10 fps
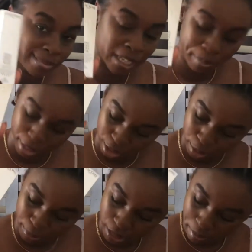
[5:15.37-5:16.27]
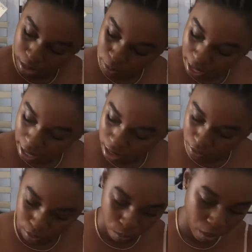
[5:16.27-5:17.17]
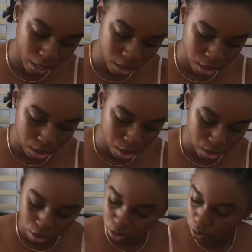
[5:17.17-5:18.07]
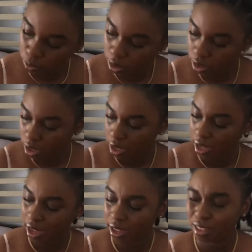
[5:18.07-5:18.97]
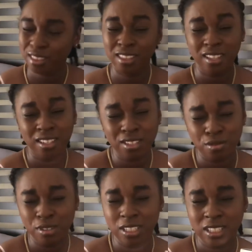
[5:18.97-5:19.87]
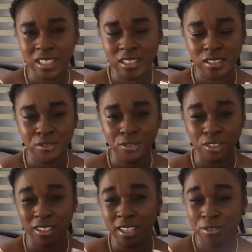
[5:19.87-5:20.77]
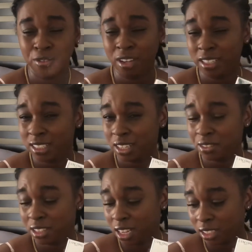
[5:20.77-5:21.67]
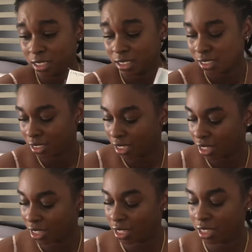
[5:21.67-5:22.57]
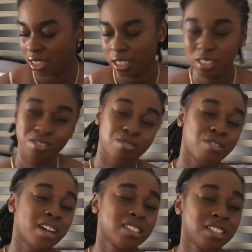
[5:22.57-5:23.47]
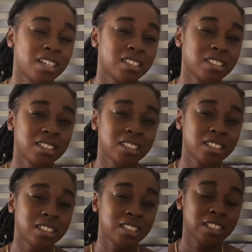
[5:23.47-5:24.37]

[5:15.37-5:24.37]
pick you up some as well if you want to. I think this retailed for like $47, and I think this was $40.